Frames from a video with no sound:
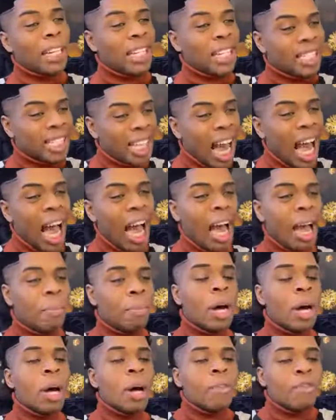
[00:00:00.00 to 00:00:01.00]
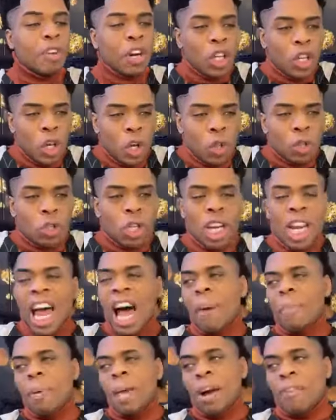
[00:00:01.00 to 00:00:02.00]
the time for you to
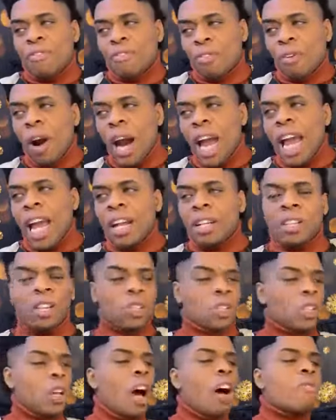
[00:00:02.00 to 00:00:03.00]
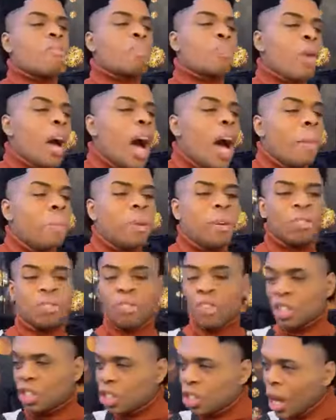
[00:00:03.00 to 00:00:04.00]
not be afraid to solve problems
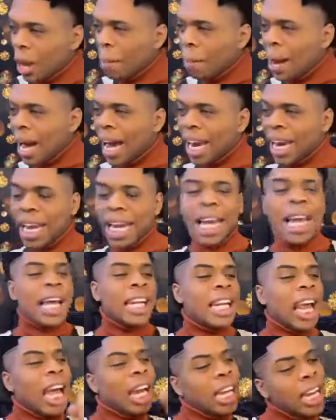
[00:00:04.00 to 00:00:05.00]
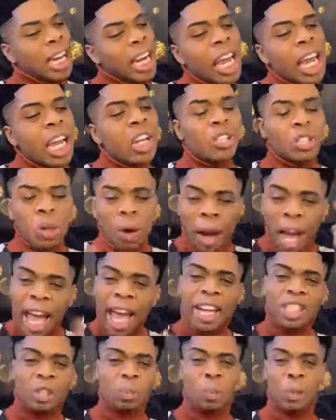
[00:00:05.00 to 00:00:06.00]
for somebody that needs your
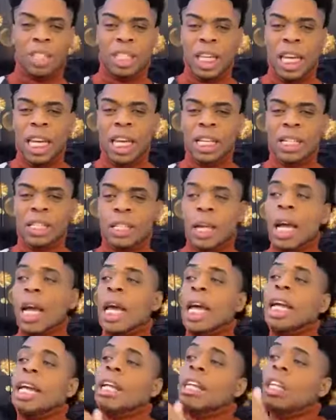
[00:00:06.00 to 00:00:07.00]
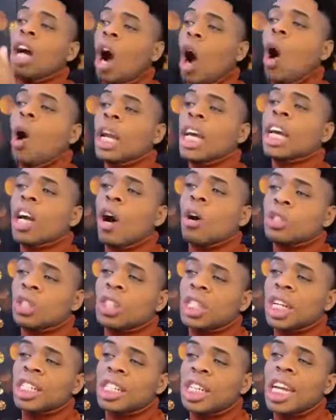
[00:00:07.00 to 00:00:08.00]
expertise. The Holy
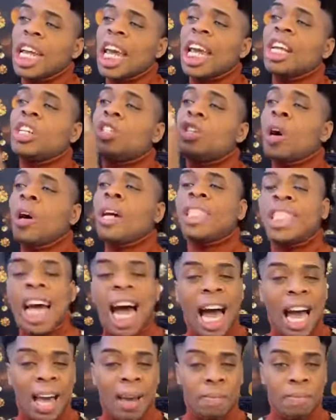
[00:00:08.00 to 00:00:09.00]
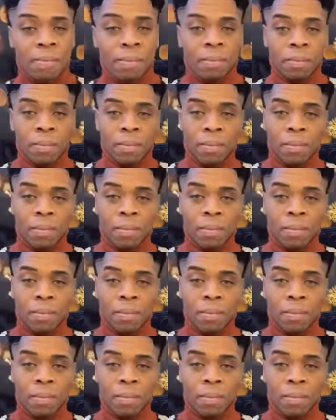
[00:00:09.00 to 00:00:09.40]
Ghost just needs your time.